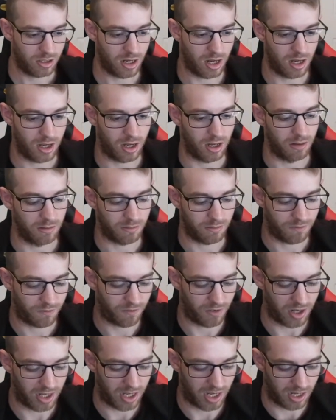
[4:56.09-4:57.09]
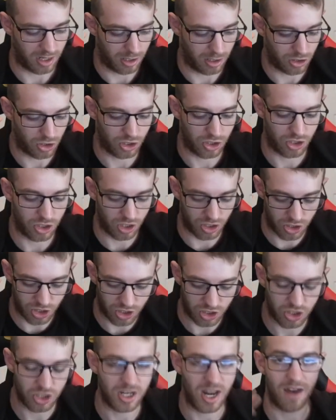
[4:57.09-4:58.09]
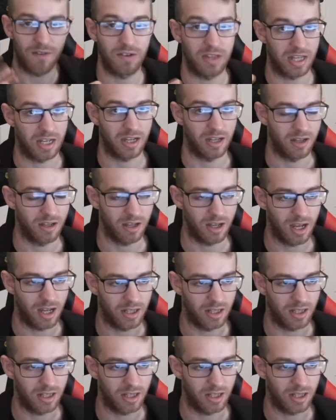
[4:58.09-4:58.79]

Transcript: fucking just everything